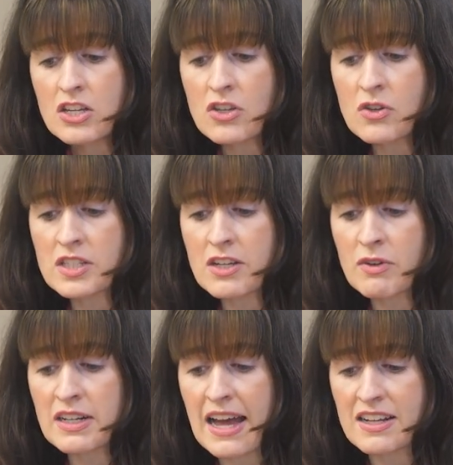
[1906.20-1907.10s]
Using
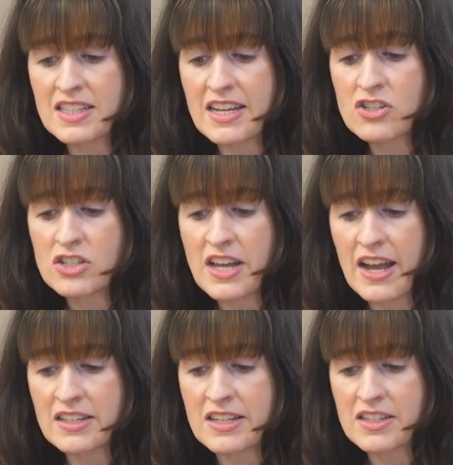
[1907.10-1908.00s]
relaxation
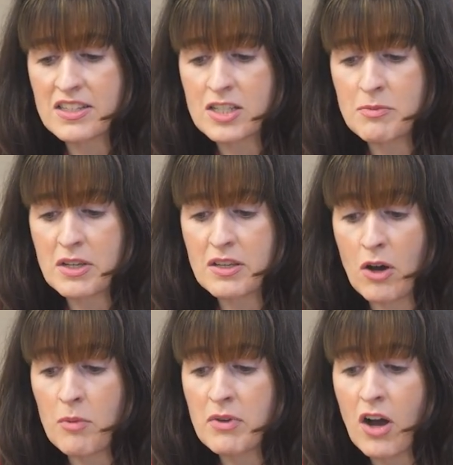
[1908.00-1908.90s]
techniques to
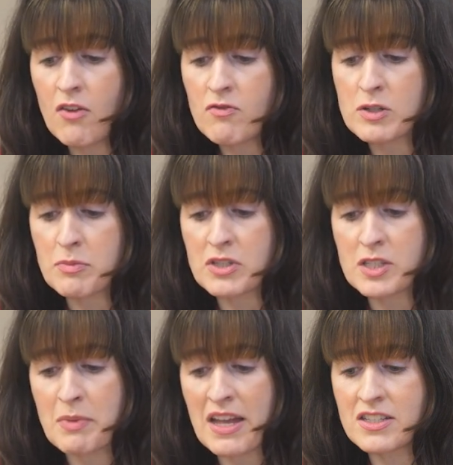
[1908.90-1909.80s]
become comfortable
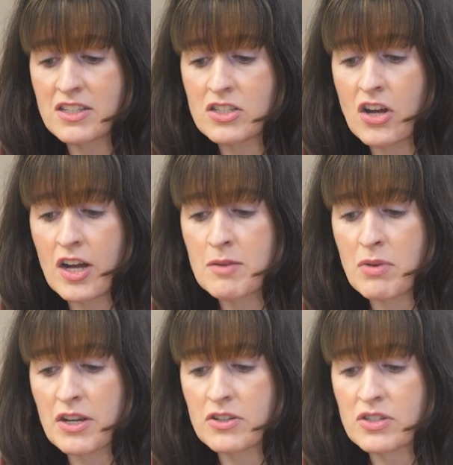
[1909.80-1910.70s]
spending time
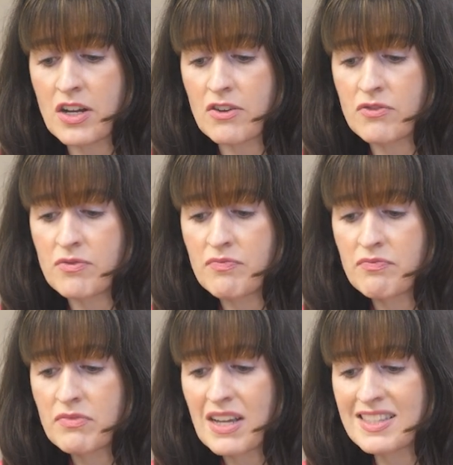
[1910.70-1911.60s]
by yourself,
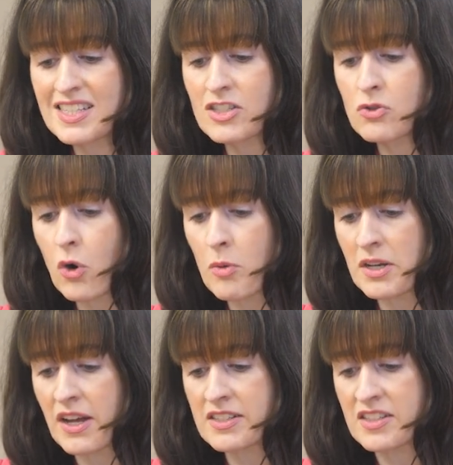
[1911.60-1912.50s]
as this
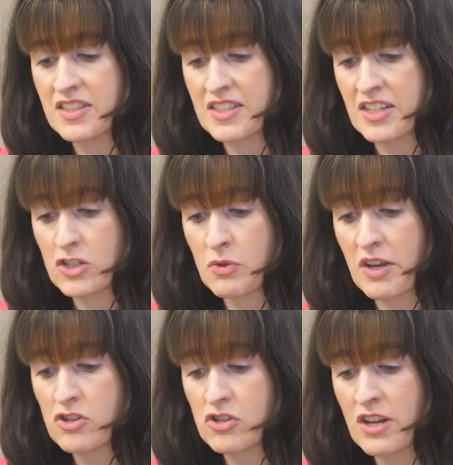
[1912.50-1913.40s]
normalizes the
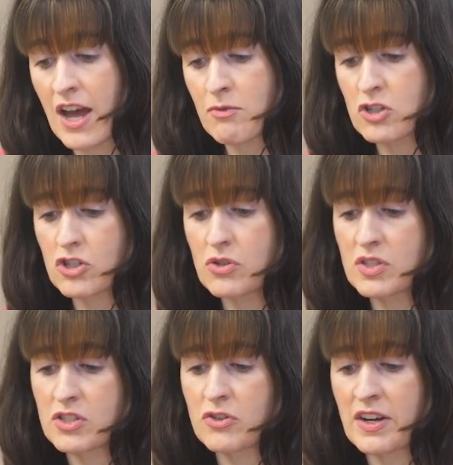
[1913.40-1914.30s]
situation and
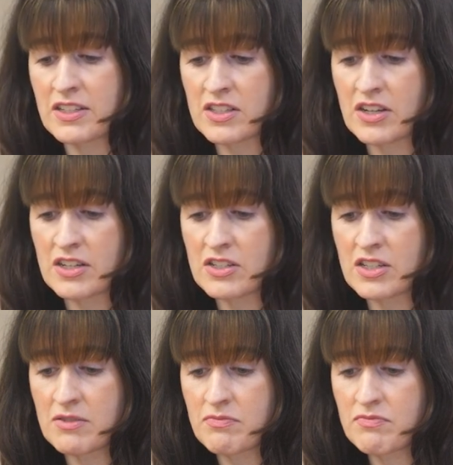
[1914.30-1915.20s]
reduces your
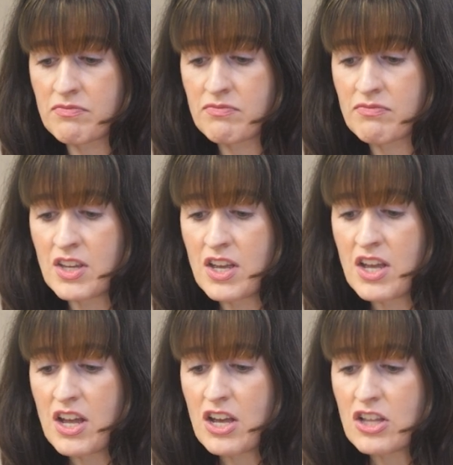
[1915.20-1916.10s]
anxiety.
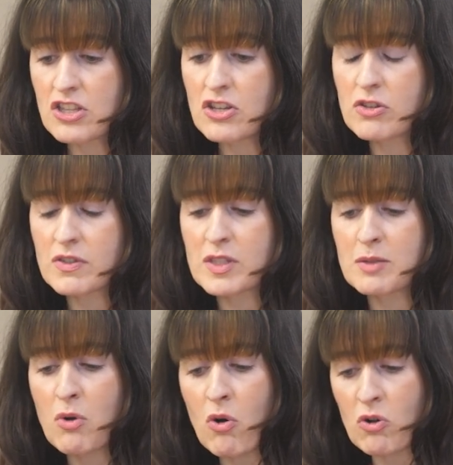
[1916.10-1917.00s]
The use of
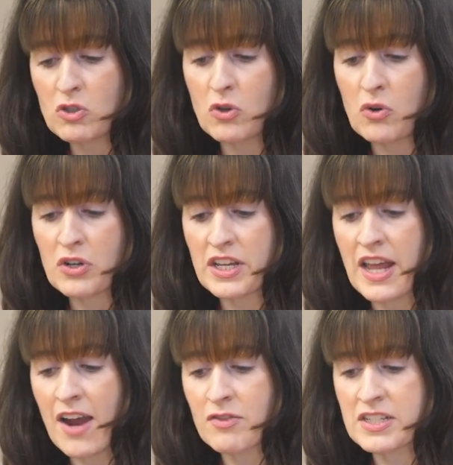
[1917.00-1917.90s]
small talk
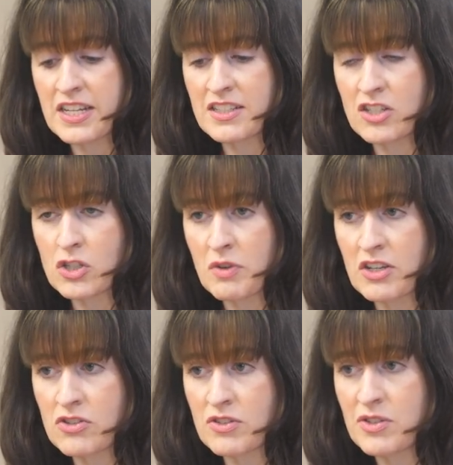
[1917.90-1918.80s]
in everyday
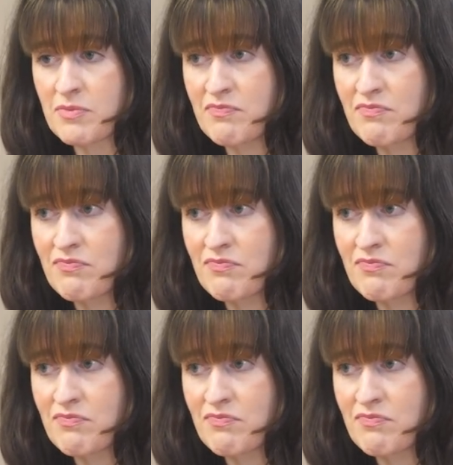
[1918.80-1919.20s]
situations.